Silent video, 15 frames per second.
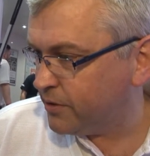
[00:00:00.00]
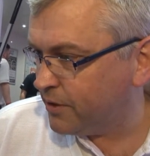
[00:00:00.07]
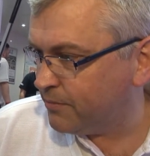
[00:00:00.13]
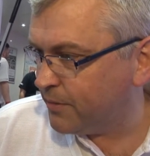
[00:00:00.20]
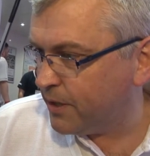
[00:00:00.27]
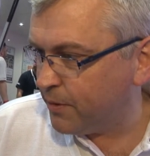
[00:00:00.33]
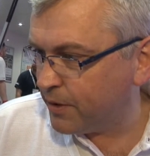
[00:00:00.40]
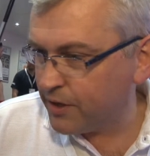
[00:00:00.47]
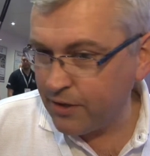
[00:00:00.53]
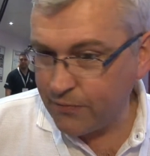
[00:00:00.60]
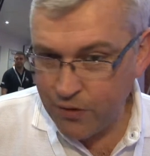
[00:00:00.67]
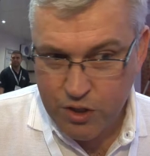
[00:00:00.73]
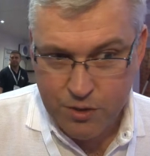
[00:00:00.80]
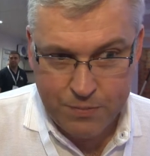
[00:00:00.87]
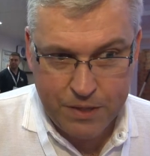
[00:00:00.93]
and we're one of the
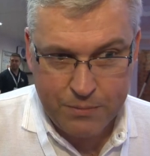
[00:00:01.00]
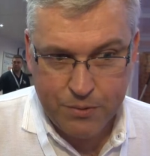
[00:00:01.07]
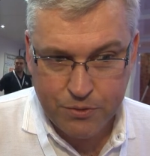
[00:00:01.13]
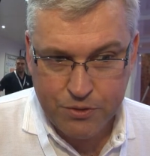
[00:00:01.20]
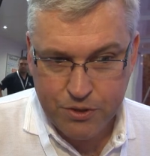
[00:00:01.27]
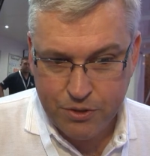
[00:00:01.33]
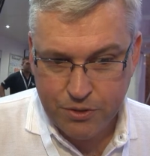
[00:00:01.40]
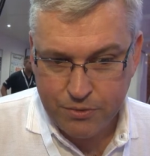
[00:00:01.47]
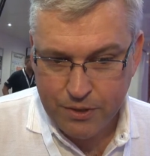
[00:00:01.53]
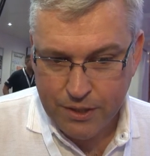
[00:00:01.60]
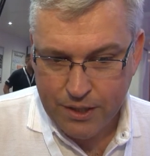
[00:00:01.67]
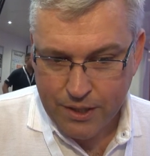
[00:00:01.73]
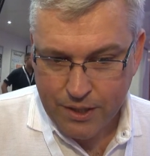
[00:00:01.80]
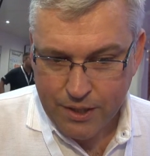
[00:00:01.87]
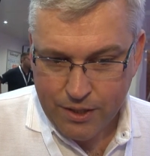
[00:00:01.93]
first people to
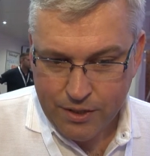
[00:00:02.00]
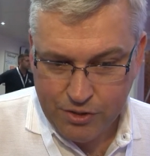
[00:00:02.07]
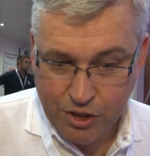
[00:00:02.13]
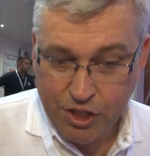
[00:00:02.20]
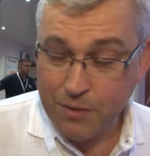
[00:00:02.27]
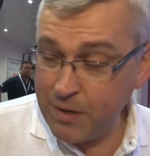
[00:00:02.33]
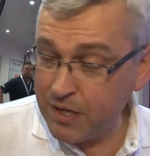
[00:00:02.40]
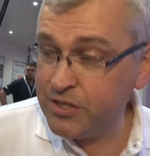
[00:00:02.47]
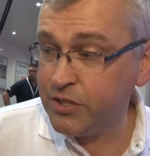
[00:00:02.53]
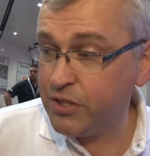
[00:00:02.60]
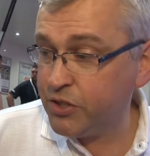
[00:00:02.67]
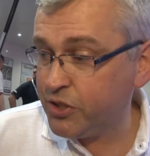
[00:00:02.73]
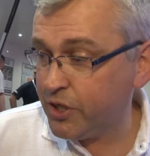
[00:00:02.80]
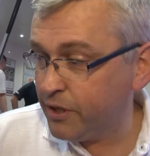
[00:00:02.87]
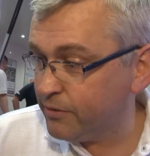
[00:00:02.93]
to commit to
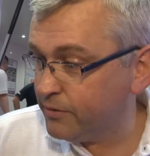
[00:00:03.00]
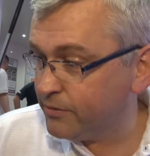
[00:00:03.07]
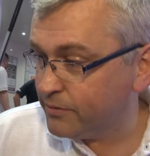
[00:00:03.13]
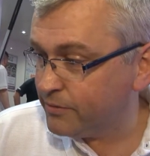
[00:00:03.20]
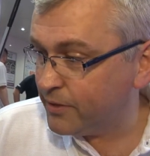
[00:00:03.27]
the show.